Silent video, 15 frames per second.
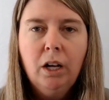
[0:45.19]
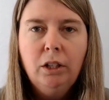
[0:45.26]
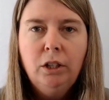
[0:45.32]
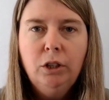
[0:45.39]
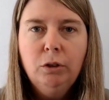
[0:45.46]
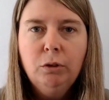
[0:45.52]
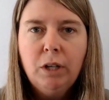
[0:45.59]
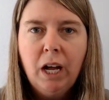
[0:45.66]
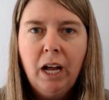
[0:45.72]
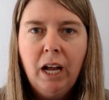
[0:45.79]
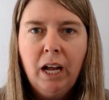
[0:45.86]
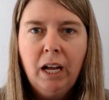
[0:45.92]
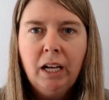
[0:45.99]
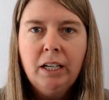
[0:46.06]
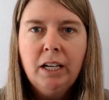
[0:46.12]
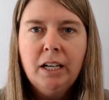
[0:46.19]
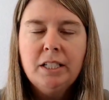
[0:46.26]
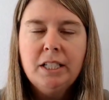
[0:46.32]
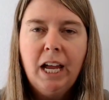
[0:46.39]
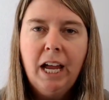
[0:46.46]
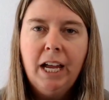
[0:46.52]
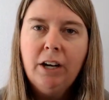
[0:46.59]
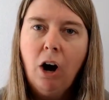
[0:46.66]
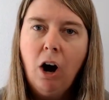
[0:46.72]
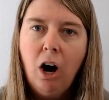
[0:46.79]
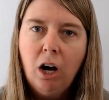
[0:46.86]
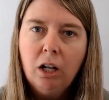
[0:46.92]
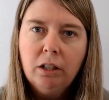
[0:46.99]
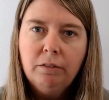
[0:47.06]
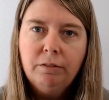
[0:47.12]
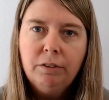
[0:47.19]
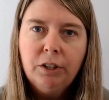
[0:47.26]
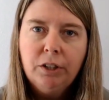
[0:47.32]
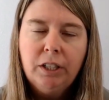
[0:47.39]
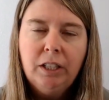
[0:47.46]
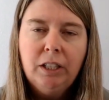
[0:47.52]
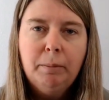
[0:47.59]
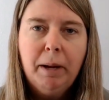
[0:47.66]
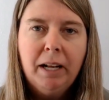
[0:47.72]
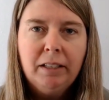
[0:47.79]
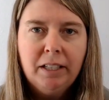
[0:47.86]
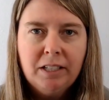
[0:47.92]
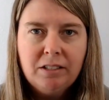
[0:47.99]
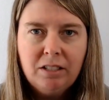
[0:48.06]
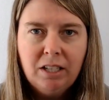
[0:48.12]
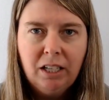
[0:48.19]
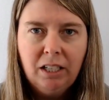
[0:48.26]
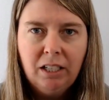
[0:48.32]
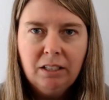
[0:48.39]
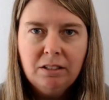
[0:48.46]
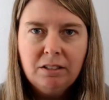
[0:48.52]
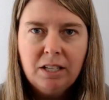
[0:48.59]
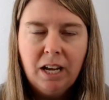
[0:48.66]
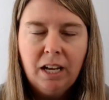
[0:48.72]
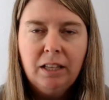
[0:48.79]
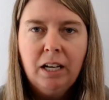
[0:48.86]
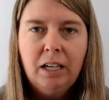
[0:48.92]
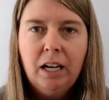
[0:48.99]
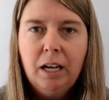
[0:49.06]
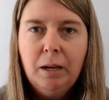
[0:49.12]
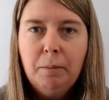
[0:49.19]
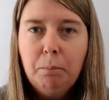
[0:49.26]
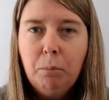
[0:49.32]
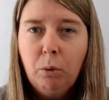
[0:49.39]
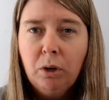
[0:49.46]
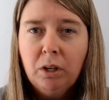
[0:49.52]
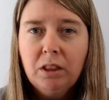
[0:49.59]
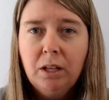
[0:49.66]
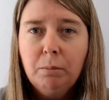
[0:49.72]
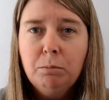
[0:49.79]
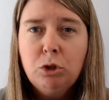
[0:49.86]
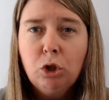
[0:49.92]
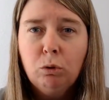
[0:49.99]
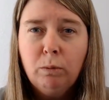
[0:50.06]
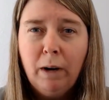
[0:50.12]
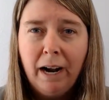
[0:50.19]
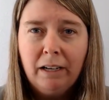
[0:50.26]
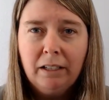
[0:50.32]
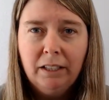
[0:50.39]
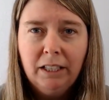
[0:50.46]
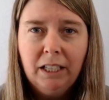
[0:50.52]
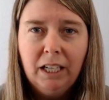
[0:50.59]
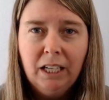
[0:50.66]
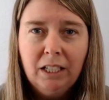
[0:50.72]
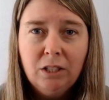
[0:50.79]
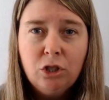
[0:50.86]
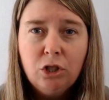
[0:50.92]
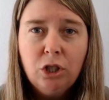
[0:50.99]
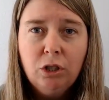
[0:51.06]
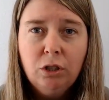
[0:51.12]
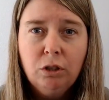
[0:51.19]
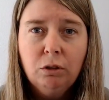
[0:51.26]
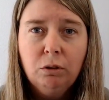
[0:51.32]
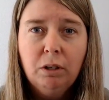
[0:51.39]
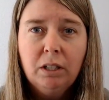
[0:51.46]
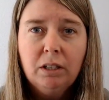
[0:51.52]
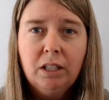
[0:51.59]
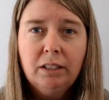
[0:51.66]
you can take all of your eBay listings and then import them directly into